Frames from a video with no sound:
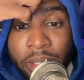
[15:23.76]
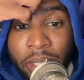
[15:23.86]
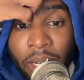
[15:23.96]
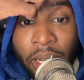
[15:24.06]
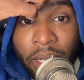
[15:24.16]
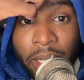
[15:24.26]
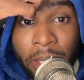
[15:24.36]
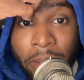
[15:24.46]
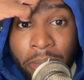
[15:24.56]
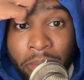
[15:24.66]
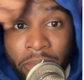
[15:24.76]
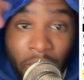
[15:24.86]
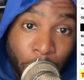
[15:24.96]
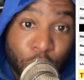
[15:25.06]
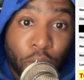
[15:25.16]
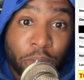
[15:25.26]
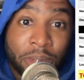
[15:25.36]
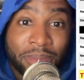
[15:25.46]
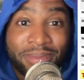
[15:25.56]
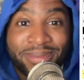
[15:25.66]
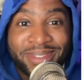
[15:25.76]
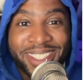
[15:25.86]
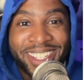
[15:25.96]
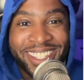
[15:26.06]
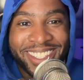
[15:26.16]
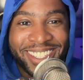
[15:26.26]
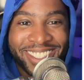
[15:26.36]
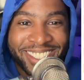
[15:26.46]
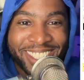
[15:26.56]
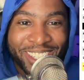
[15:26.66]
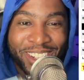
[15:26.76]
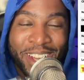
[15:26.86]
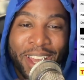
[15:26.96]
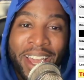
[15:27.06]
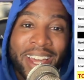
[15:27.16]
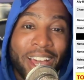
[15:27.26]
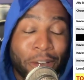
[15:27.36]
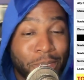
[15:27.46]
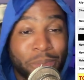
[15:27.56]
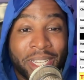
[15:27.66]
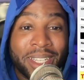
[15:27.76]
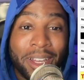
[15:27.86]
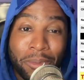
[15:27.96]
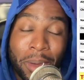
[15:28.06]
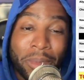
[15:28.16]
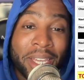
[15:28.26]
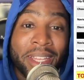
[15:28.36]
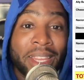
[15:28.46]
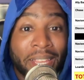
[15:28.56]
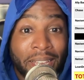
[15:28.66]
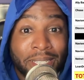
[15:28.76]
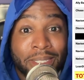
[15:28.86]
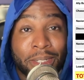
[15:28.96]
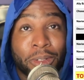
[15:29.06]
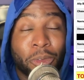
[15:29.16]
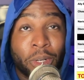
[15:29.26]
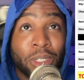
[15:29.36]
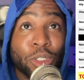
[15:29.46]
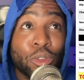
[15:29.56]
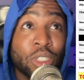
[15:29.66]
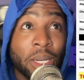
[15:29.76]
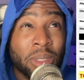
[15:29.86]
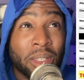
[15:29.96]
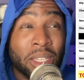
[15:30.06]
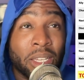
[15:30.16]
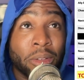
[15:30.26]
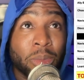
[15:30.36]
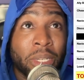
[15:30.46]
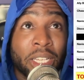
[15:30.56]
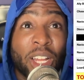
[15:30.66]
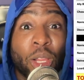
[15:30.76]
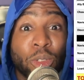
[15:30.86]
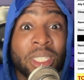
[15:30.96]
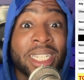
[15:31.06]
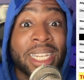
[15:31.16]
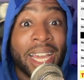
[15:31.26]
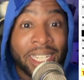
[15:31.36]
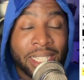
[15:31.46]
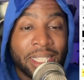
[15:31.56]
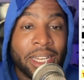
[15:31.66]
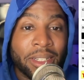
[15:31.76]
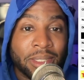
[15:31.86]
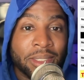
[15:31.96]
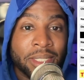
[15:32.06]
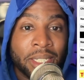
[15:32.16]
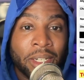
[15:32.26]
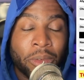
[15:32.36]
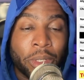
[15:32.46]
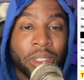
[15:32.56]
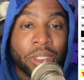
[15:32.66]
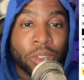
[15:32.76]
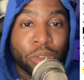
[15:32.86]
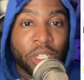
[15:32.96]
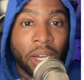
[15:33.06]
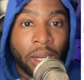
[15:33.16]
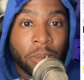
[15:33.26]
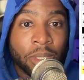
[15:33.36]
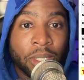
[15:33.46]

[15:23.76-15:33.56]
I was chosen. So I'm making less. So working two jobs, I think I was making close to 90,000 working two jobs.